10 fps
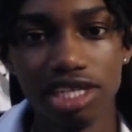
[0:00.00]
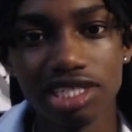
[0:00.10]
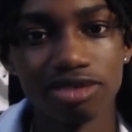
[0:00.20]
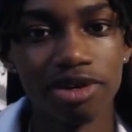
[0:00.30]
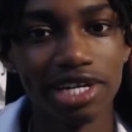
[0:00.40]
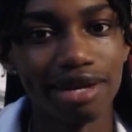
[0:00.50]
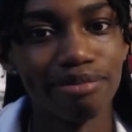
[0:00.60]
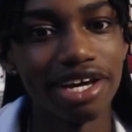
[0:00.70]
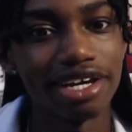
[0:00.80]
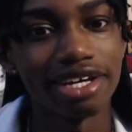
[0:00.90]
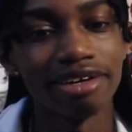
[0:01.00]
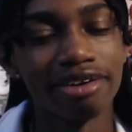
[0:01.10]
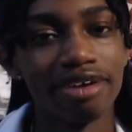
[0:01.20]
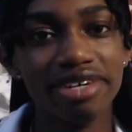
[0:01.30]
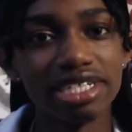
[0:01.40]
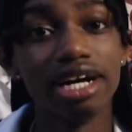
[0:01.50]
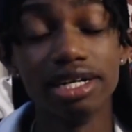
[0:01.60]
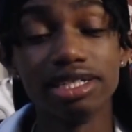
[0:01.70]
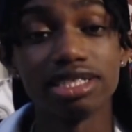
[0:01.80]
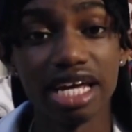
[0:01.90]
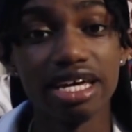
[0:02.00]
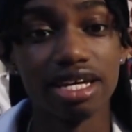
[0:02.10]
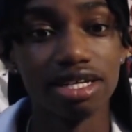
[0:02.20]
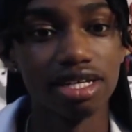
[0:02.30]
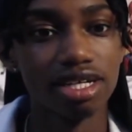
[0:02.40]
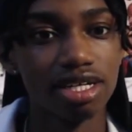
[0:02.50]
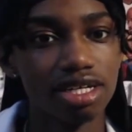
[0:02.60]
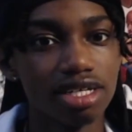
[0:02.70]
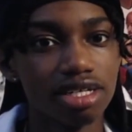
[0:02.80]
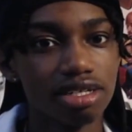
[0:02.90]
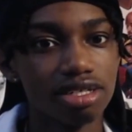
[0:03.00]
He just want that bag, which so I understand. God